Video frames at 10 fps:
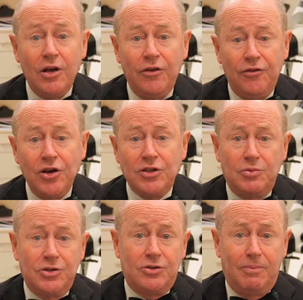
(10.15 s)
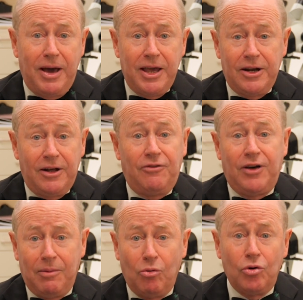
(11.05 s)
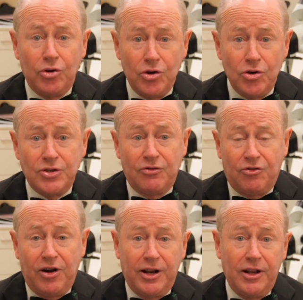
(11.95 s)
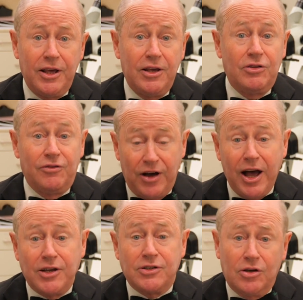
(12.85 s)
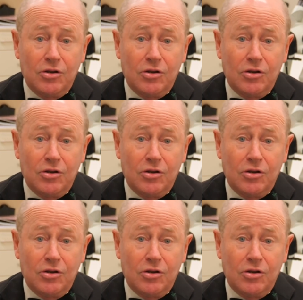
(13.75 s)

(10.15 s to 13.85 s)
The first was to make it a far more user-friendly device that